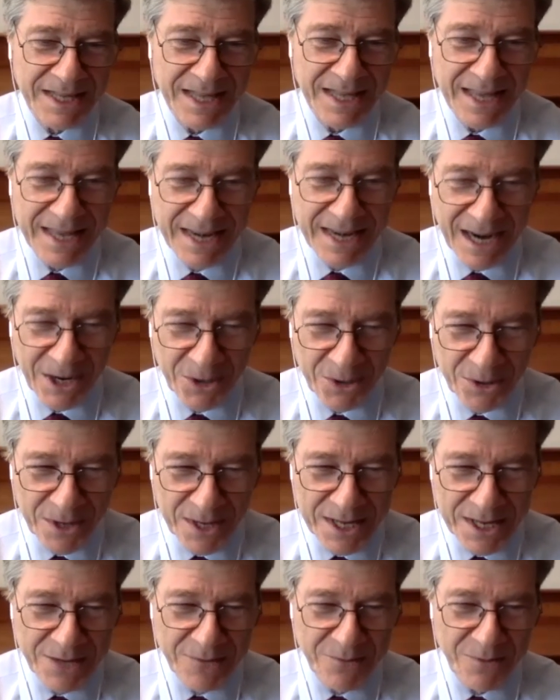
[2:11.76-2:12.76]
in our
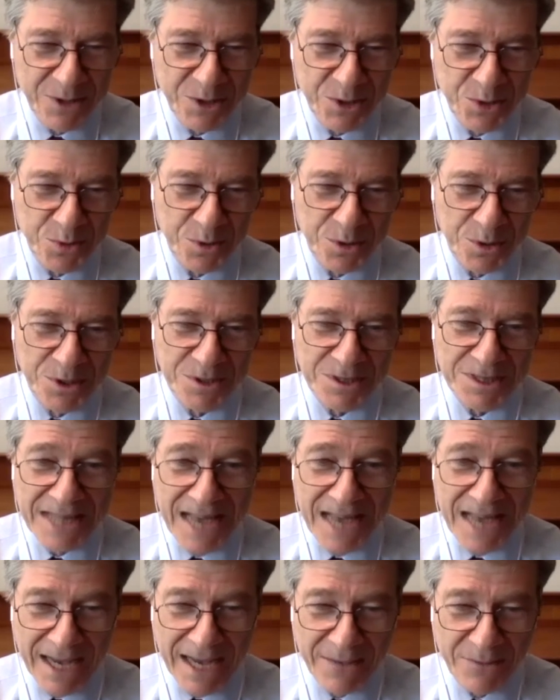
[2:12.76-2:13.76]
individual
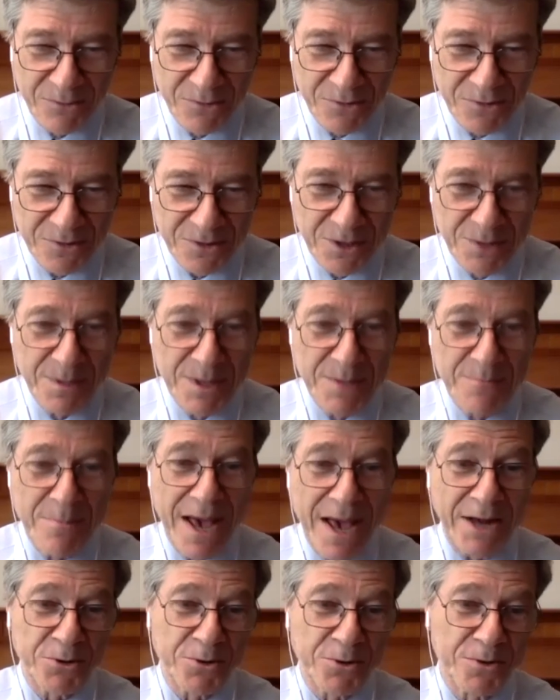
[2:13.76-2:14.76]
lives to be
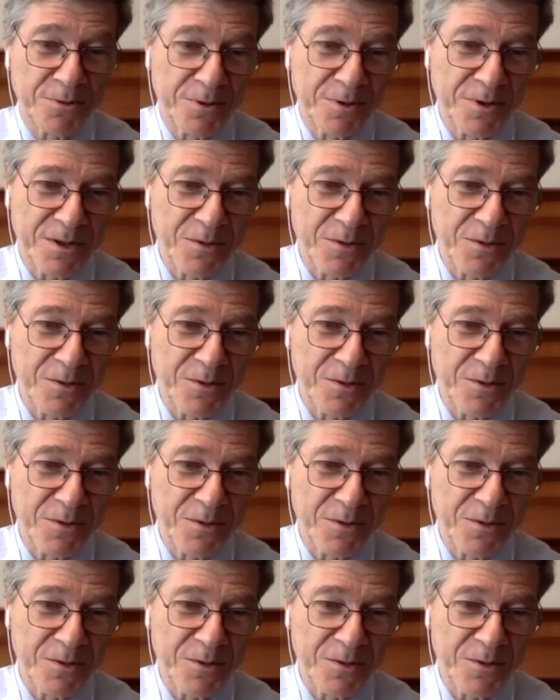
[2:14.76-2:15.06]
better,